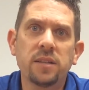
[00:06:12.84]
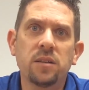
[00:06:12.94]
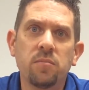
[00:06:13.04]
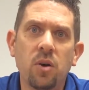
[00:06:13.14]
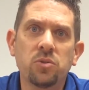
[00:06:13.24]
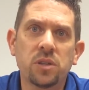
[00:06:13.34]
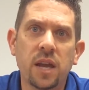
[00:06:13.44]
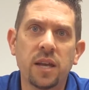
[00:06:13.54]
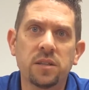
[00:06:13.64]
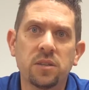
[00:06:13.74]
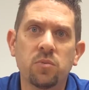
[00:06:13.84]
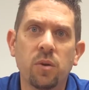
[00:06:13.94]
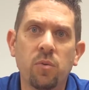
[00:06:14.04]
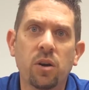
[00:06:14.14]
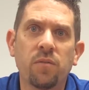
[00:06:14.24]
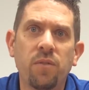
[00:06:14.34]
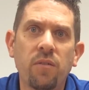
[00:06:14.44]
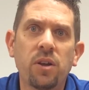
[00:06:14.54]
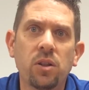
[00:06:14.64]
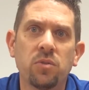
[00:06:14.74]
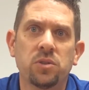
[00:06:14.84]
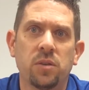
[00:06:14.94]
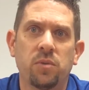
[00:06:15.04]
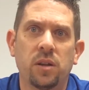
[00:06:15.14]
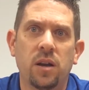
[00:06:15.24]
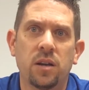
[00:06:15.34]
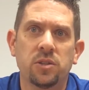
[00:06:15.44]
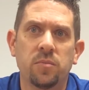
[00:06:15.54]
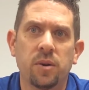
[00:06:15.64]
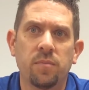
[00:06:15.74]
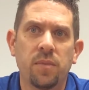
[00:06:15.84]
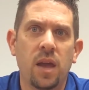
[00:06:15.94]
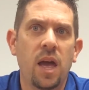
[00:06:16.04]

As in most cases, we worked very closely with the customer,